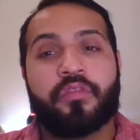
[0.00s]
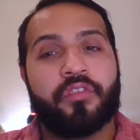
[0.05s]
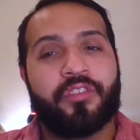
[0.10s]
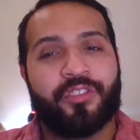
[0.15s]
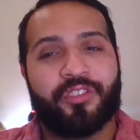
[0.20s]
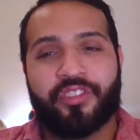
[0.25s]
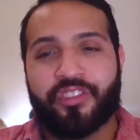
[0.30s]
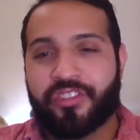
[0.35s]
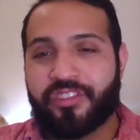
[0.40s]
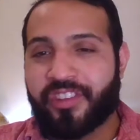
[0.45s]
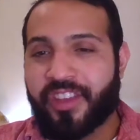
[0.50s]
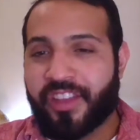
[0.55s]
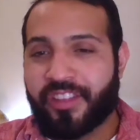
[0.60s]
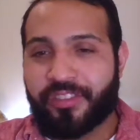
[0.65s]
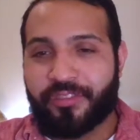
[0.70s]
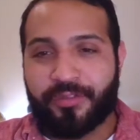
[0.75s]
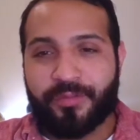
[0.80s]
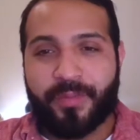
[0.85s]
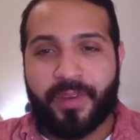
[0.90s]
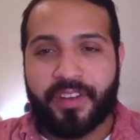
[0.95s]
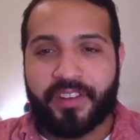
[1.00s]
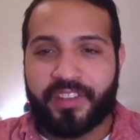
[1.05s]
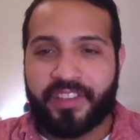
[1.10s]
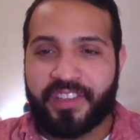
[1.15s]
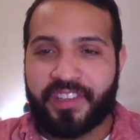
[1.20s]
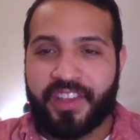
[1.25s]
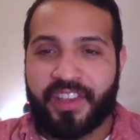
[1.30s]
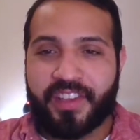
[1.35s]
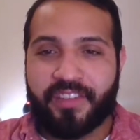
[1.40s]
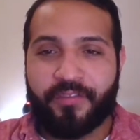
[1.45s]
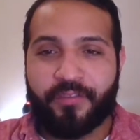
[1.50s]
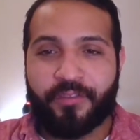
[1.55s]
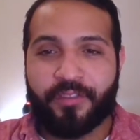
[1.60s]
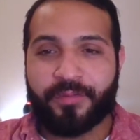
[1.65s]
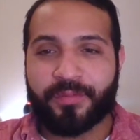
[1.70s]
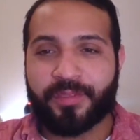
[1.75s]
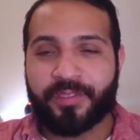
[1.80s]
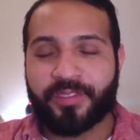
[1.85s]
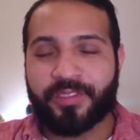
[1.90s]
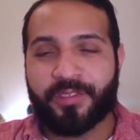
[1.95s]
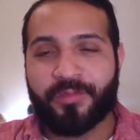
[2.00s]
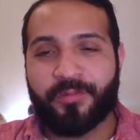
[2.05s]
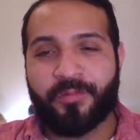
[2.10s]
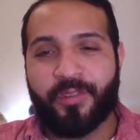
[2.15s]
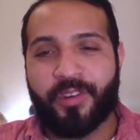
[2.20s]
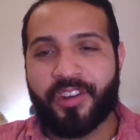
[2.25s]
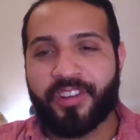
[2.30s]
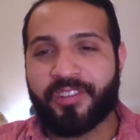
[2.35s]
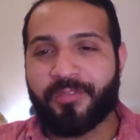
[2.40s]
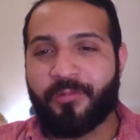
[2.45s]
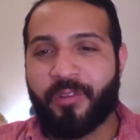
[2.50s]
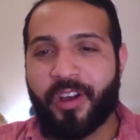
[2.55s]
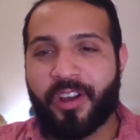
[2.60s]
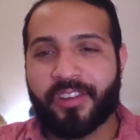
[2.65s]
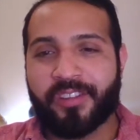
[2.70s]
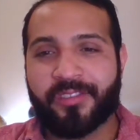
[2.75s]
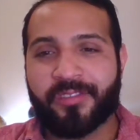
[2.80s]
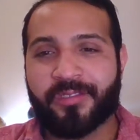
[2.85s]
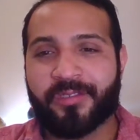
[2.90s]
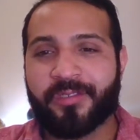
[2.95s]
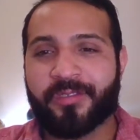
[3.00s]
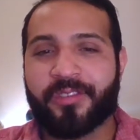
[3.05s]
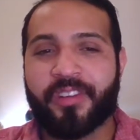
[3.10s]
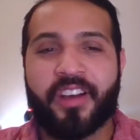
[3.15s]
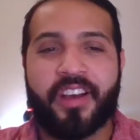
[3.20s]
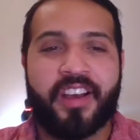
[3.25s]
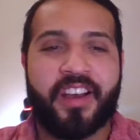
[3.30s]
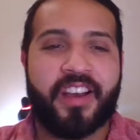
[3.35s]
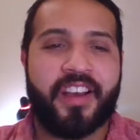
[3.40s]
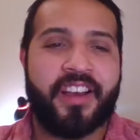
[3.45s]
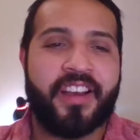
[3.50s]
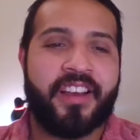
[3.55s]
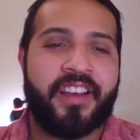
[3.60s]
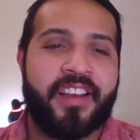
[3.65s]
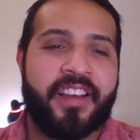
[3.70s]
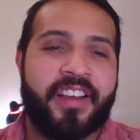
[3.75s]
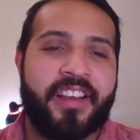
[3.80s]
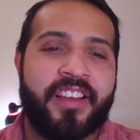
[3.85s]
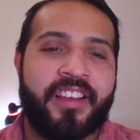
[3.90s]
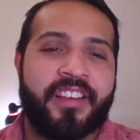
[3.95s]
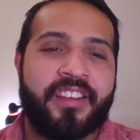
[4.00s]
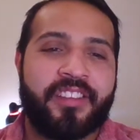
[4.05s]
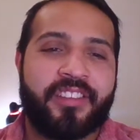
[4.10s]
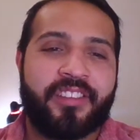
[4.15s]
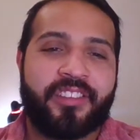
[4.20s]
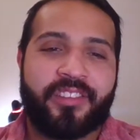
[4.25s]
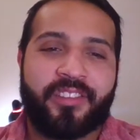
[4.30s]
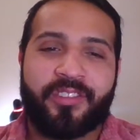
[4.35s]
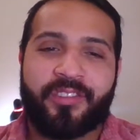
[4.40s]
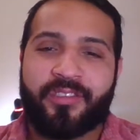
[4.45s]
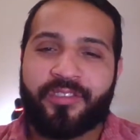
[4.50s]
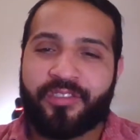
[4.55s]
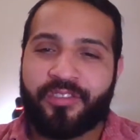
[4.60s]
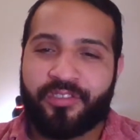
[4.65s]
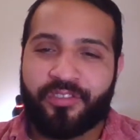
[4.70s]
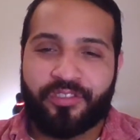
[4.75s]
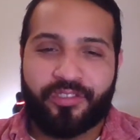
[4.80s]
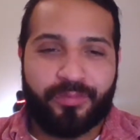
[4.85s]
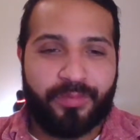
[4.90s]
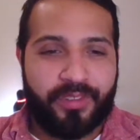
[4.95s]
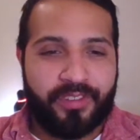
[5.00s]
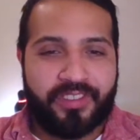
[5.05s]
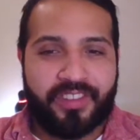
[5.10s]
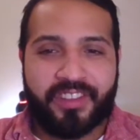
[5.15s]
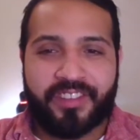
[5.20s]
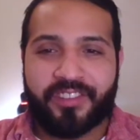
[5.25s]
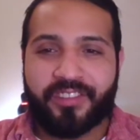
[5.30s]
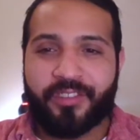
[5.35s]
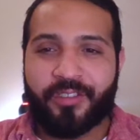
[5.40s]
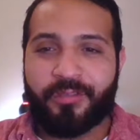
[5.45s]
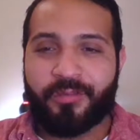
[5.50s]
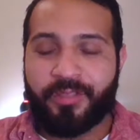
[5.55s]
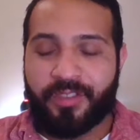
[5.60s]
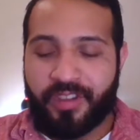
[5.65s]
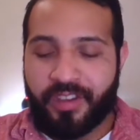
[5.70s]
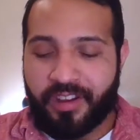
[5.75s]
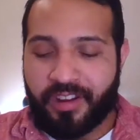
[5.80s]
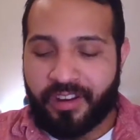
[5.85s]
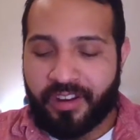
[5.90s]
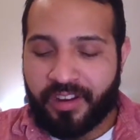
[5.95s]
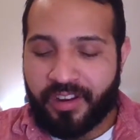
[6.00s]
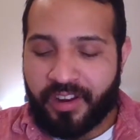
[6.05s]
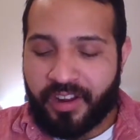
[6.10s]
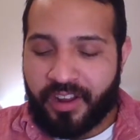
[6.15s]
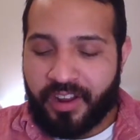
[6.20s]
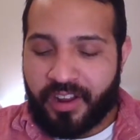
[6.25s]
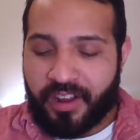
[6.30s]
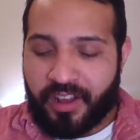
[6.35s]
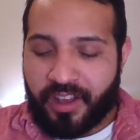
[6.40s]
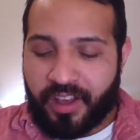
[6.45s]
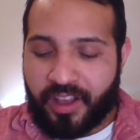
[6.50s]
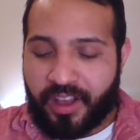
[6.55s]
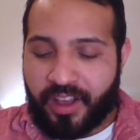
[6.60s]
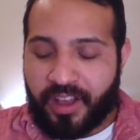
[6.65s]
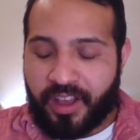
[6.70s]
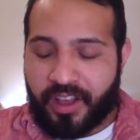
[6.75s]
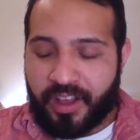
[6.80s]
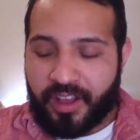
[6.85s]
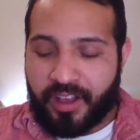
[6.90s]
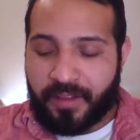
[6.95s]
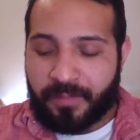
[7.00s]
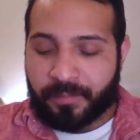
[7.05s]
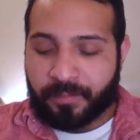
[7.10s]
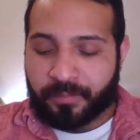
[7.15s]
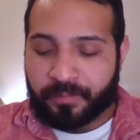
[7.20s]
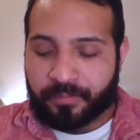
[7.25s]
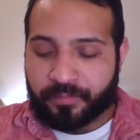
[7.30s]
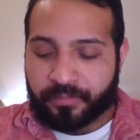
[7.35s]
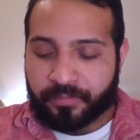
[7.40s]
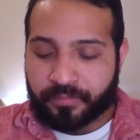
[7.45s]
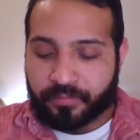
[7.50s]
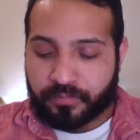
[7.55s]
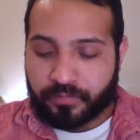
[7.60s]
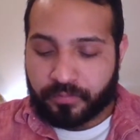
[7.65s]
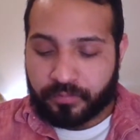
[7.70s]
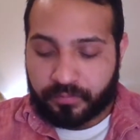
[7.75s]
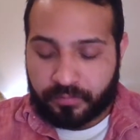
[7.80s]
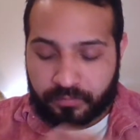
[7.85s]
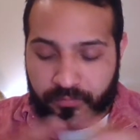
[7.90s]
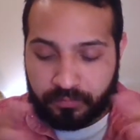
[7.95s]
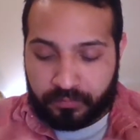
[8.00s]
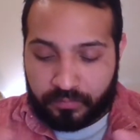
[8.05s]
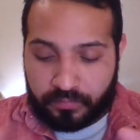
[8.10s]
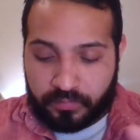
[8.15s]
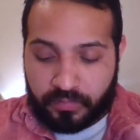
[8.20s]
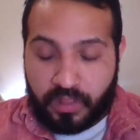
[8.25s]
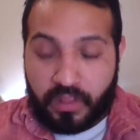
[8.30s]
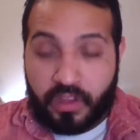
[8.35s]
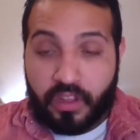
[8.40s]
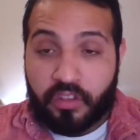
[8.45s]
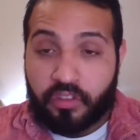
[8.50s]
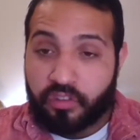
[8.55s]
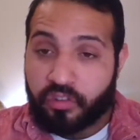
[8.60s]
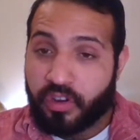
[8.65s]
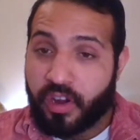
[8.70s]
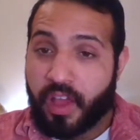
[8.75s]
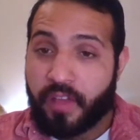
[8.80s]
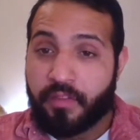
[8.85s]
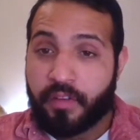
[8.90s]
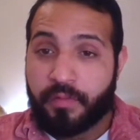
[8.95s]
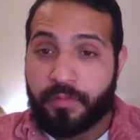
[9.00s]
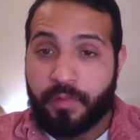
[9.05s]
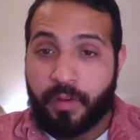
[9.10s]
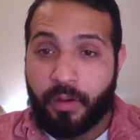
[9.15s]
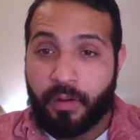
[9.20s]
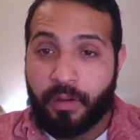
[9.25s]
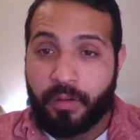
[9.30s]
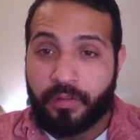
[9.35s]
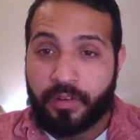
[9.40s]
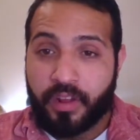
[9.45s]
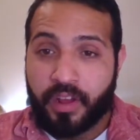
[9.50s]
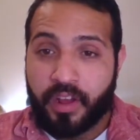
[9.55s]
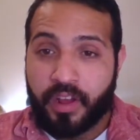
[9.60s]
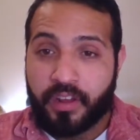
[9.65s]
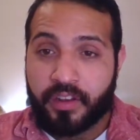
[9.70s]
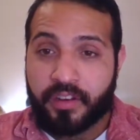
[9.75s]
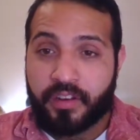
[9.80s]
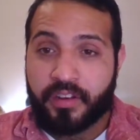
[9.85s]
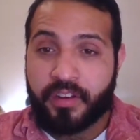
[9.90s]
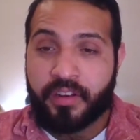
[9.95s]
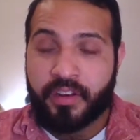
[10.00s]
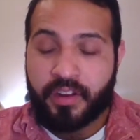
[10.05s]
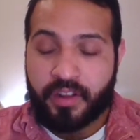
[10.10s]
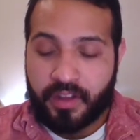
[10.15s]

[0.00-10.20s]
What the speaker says: just sat through my DA Form 61 walkthrough, so you should be set to go there. Um, you should have your photo done.